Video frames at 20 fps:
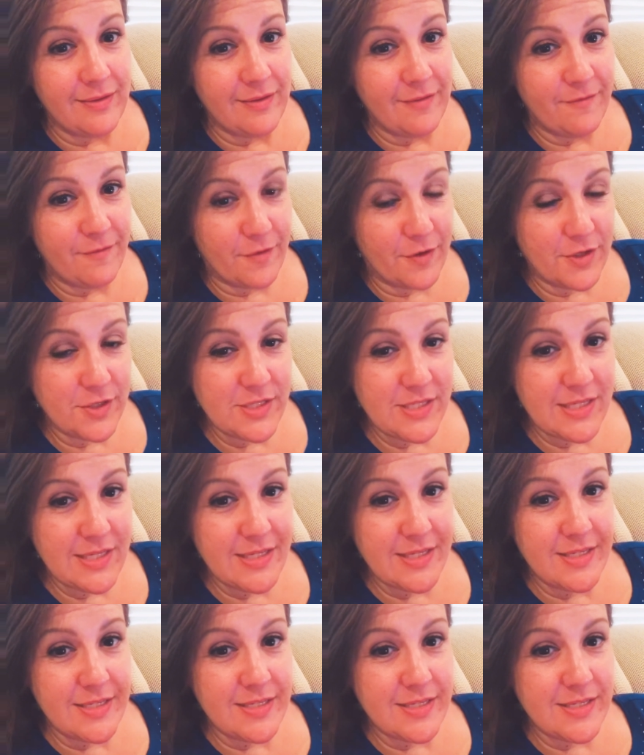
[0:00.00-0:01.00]

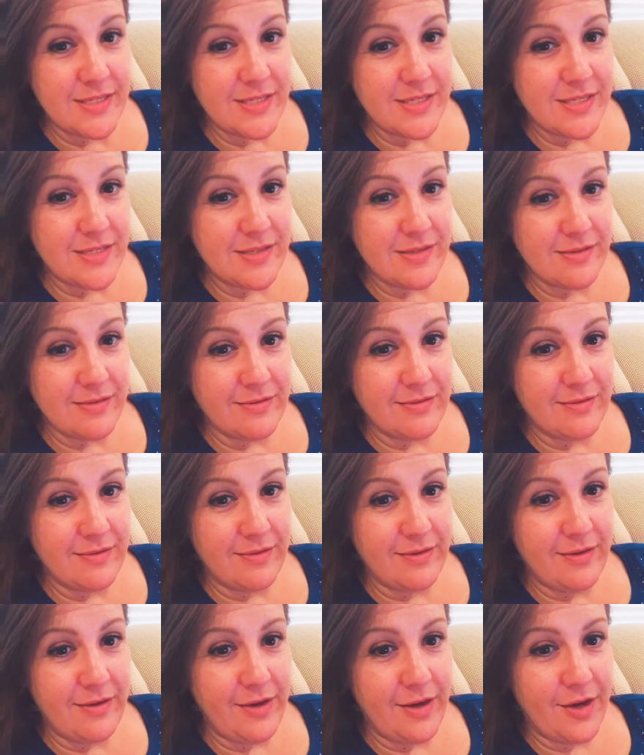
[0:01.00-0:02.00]
versus,
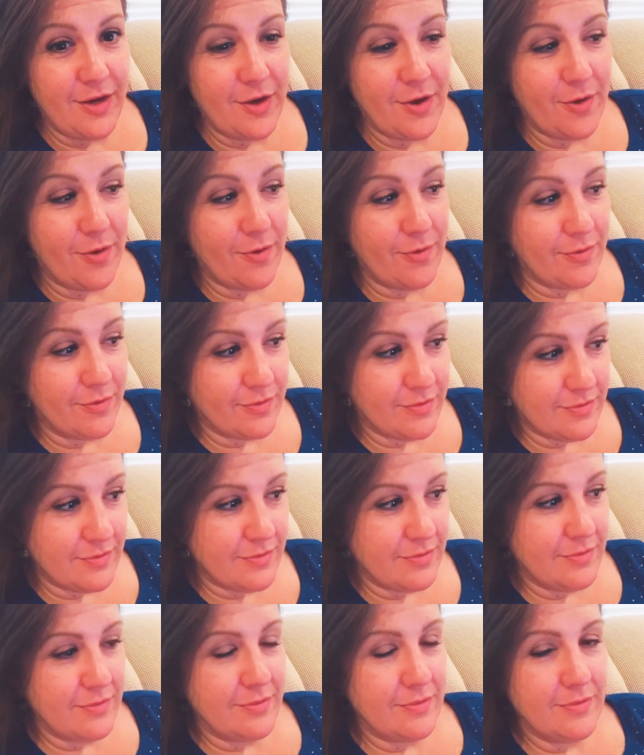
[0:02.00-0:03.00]
you know,
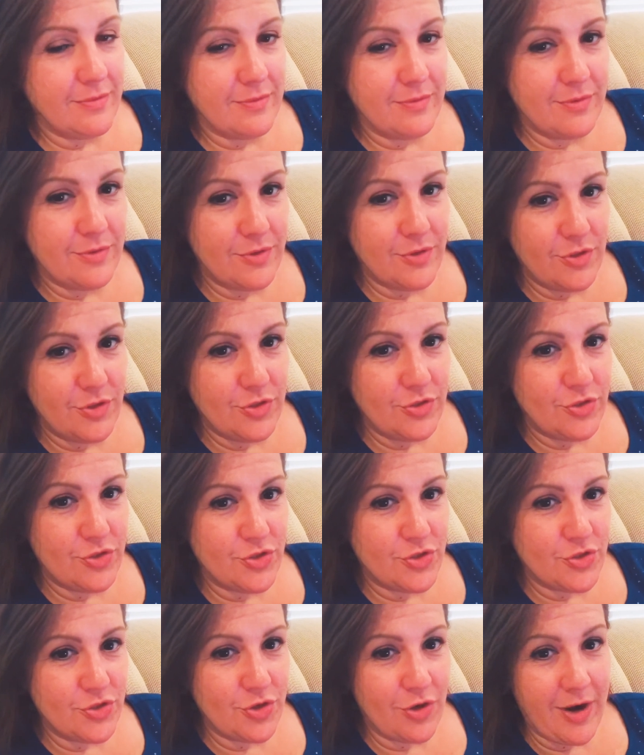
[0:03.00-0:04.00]

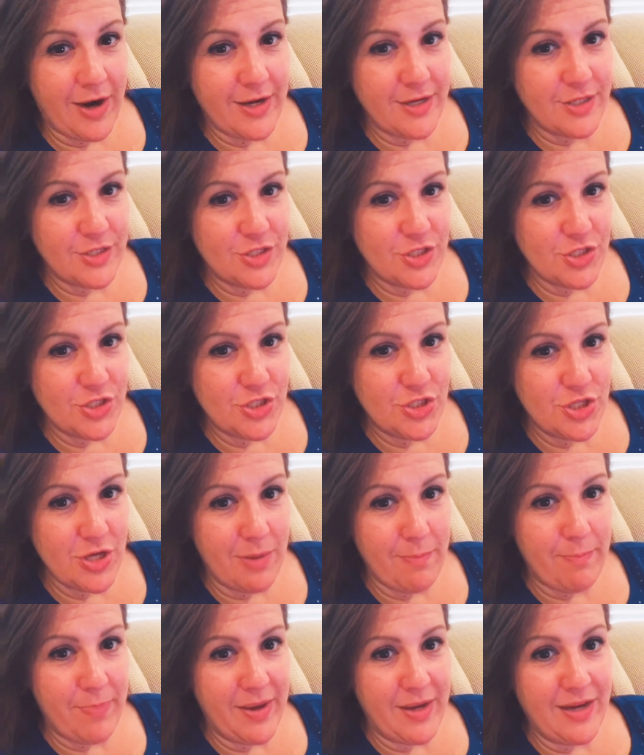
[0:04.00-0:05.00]
trying to just
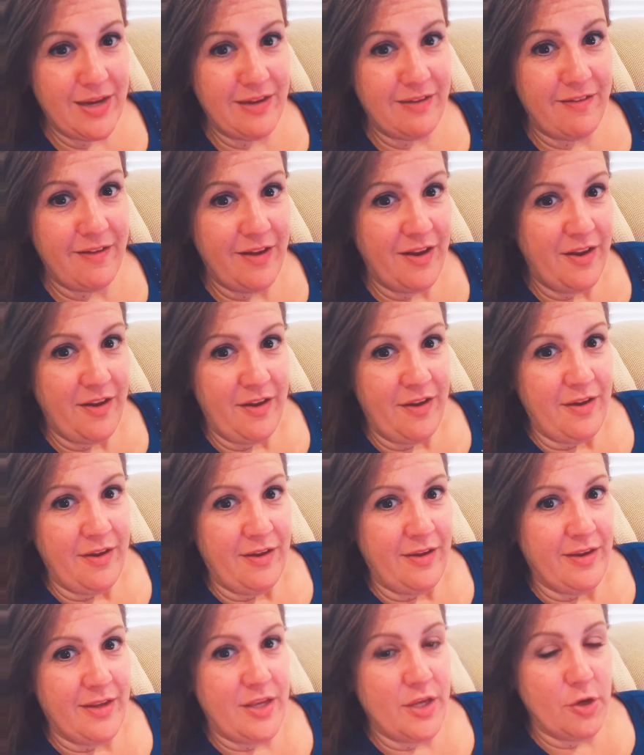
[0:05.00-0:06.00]
jump in and
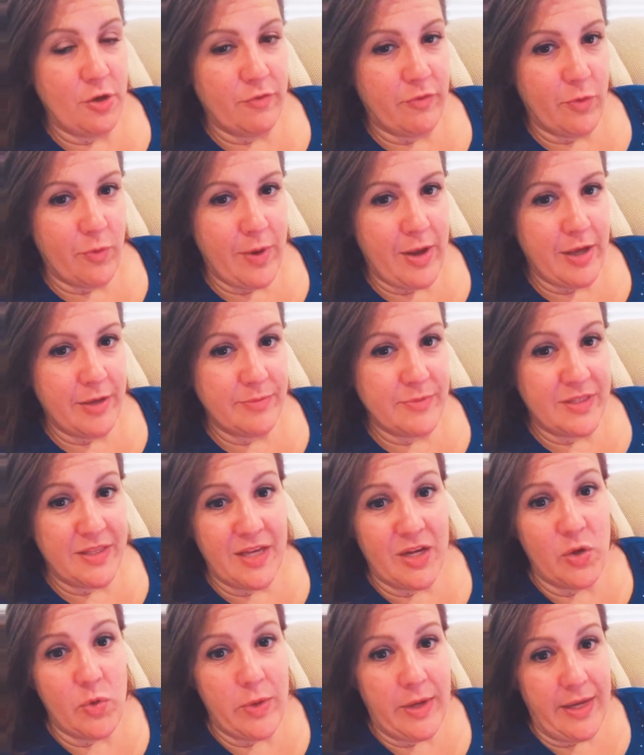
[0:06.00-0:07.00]
get overwhelmed and
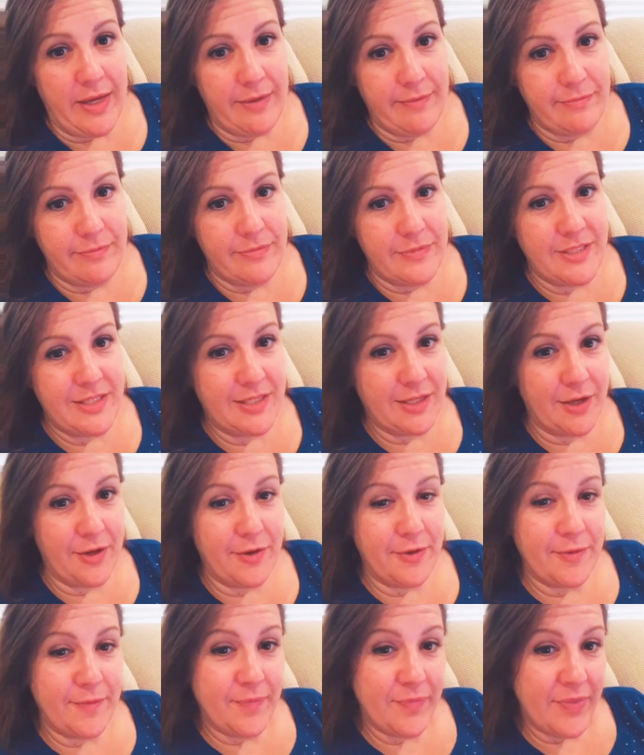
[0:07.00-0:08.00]
then quit.
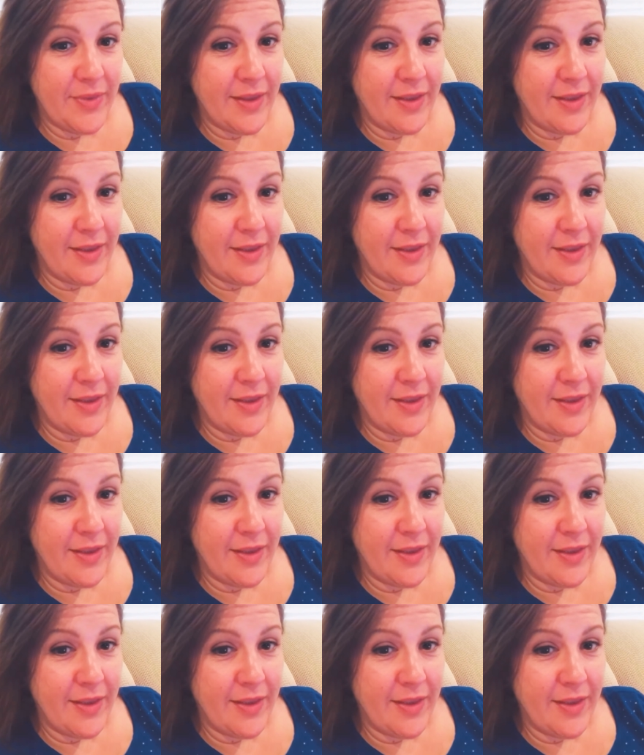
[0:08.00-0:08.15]
So,